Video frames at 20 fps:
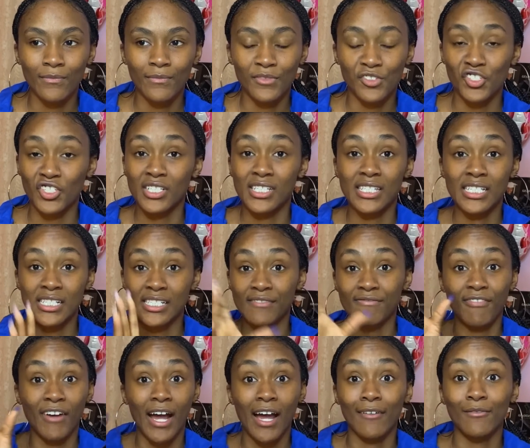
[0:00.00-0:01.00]
just these
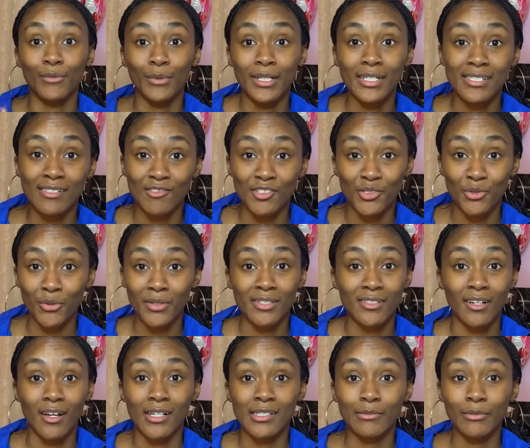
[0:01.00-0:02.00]
5 weeks of just going to
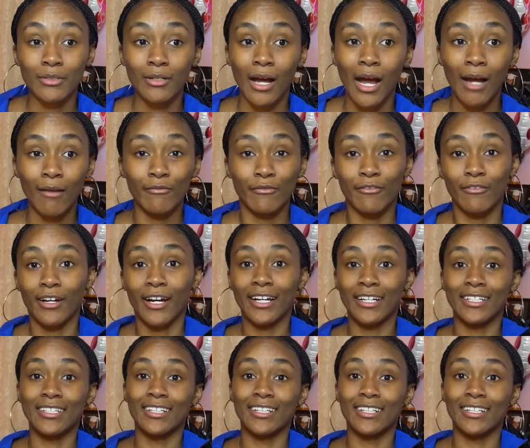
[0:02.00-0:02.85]
hospital, I'm ready.